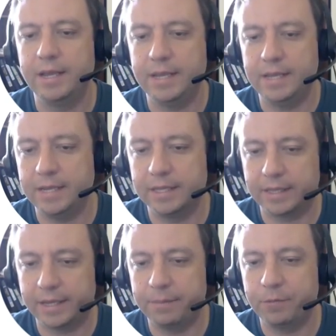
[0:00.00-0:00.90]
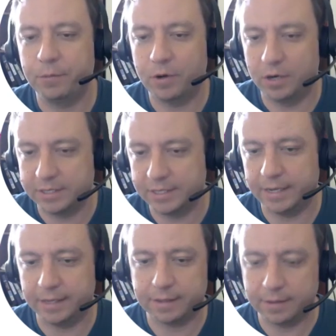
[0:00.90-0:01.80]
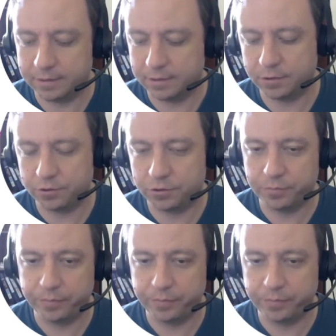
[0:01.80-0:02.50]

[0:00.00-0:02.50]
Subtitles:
in cadmium arsenide clusters.